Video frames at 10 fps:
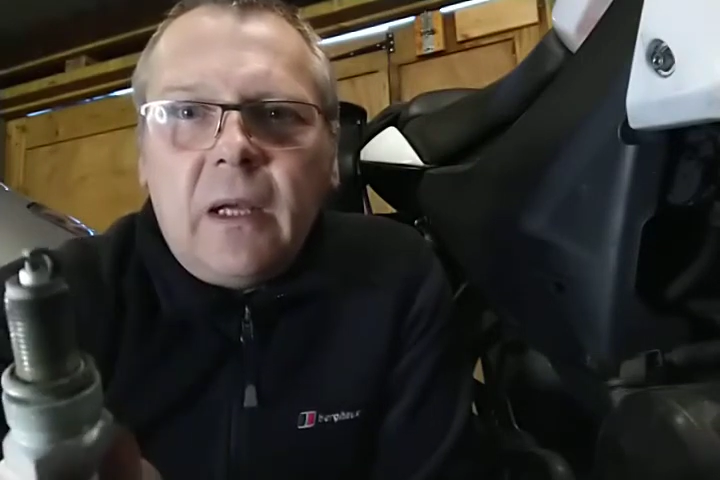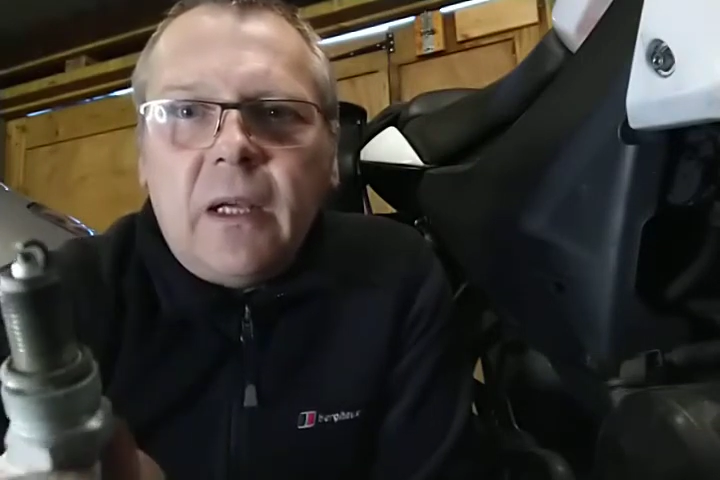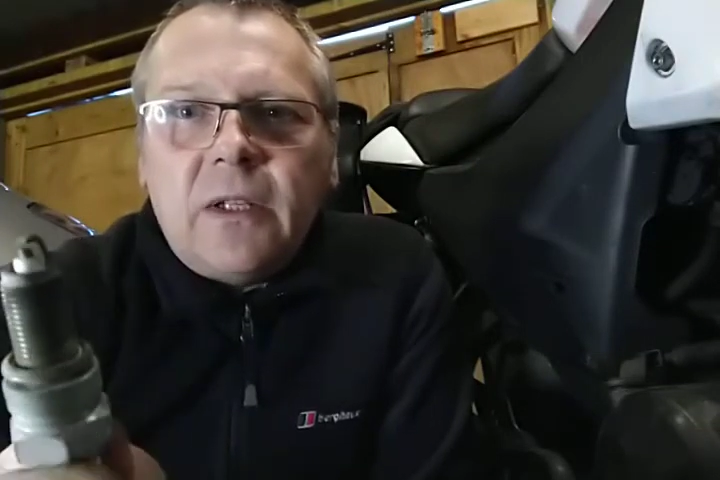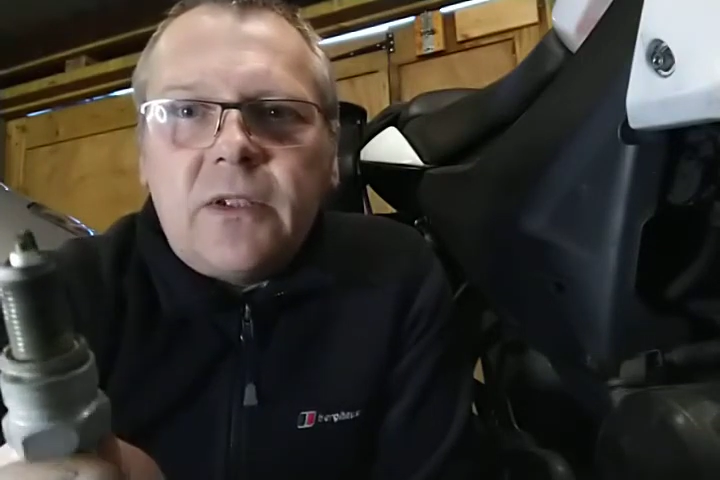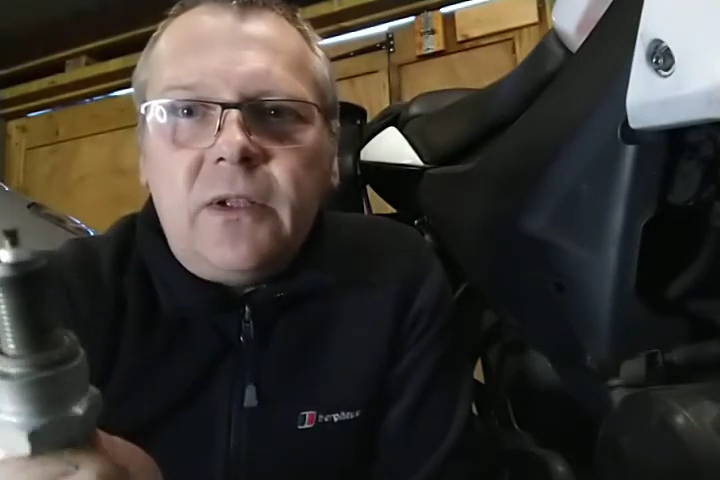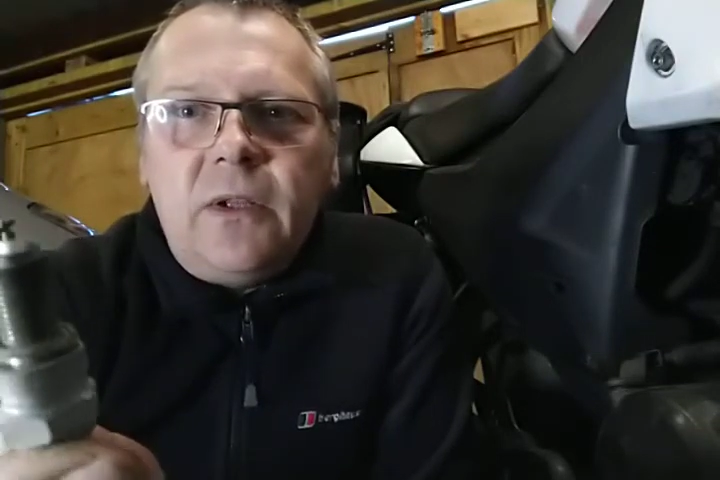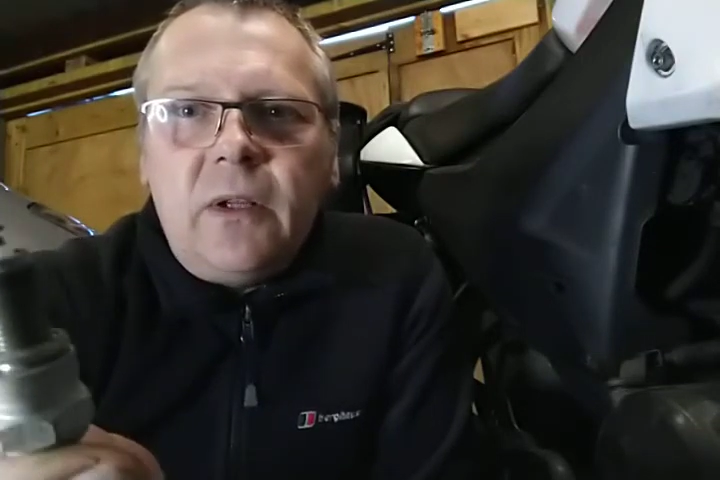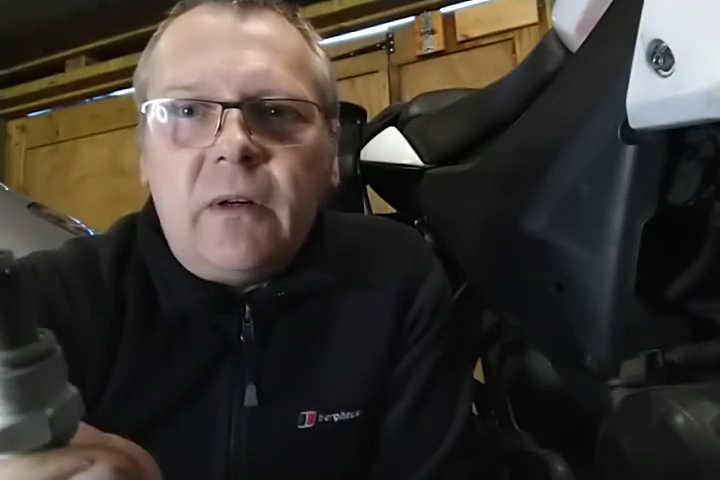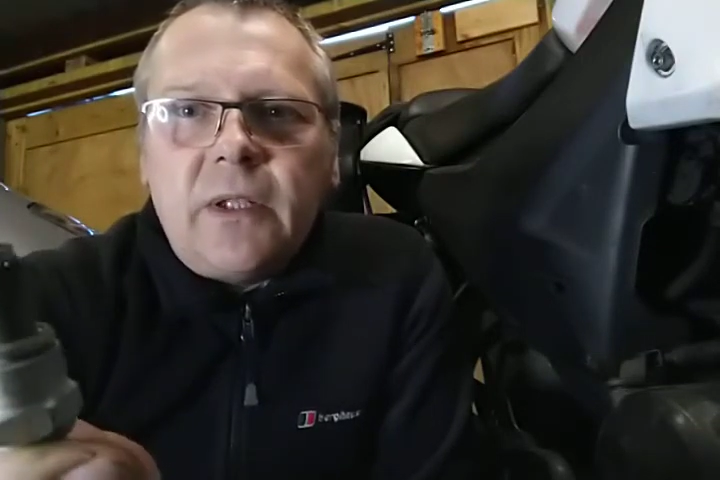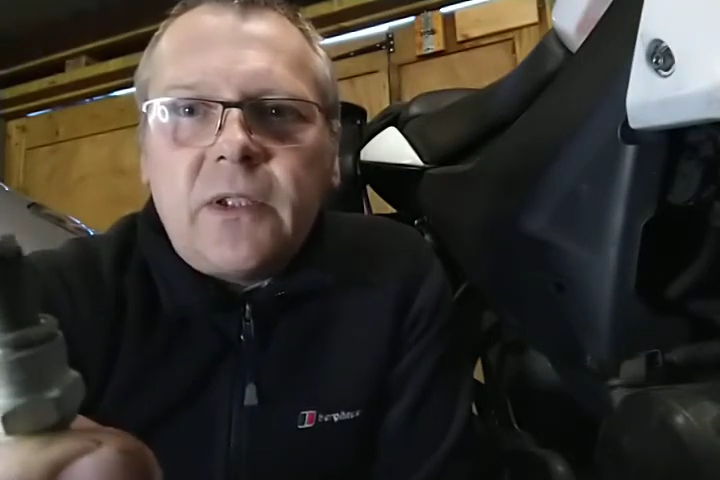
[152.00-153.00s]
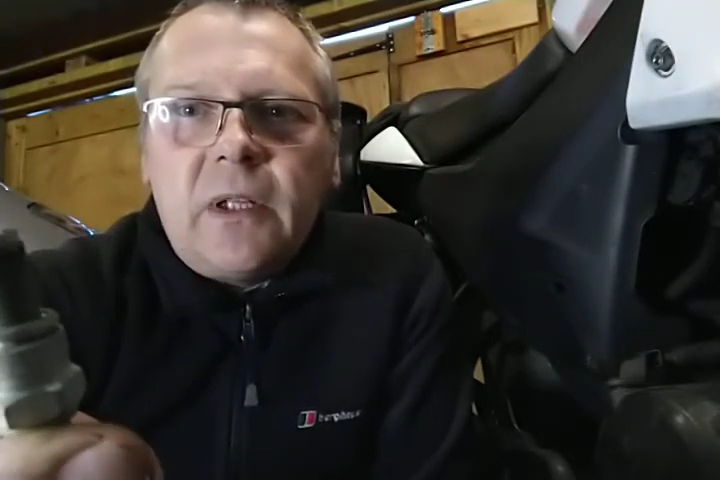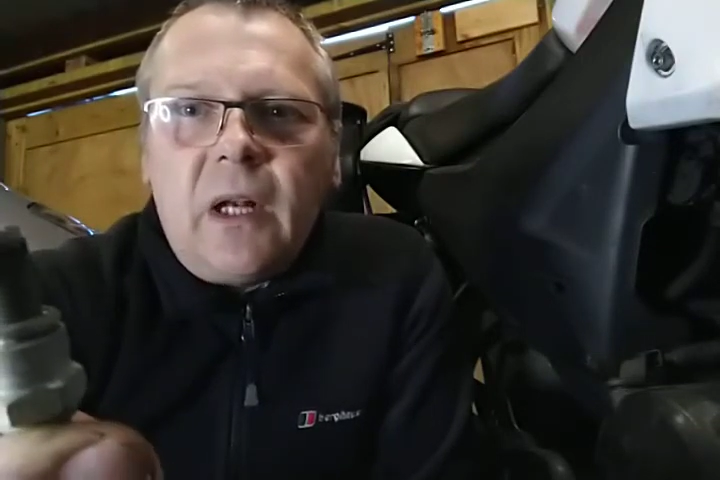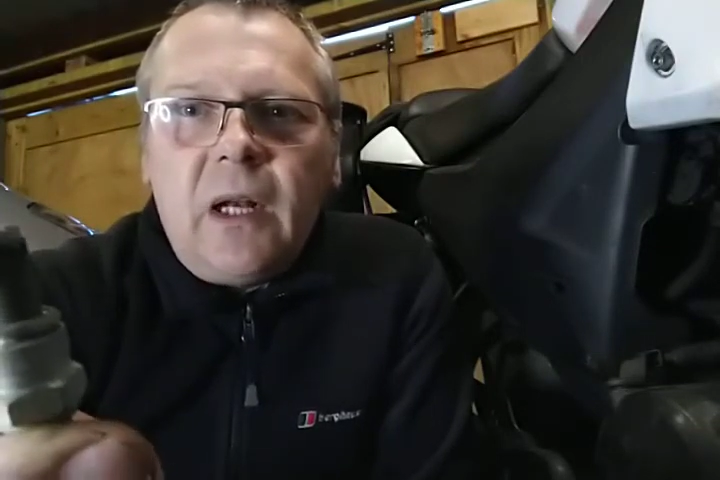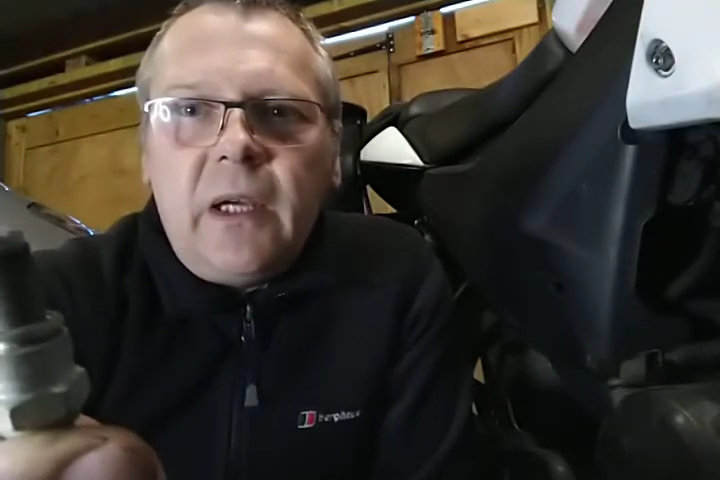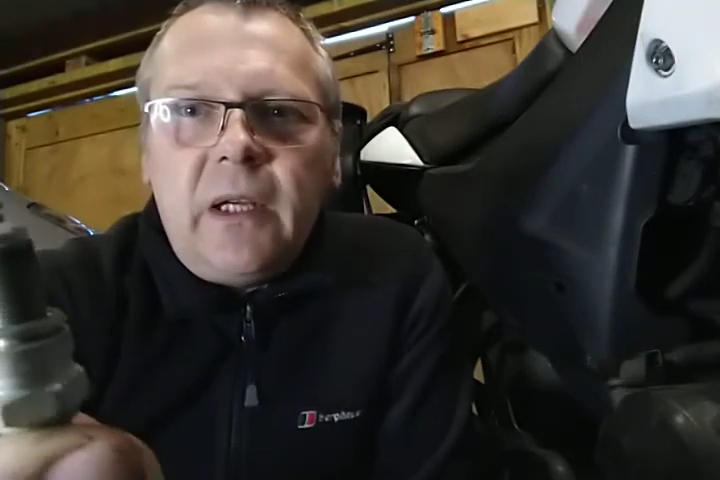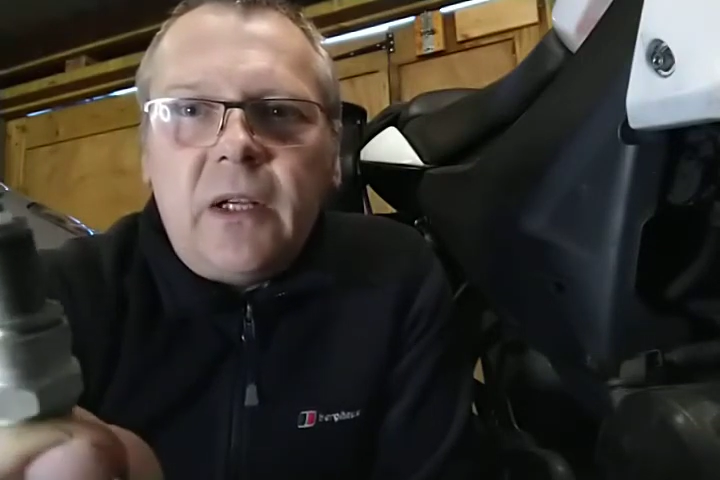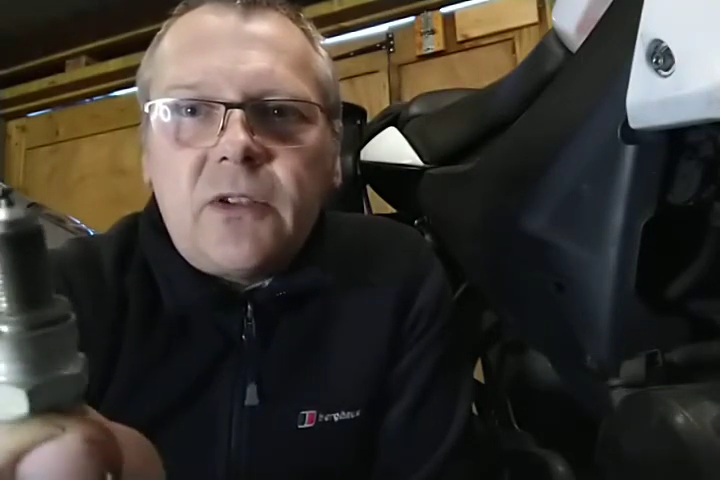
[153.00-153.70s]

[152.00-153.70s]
It's nice and clean,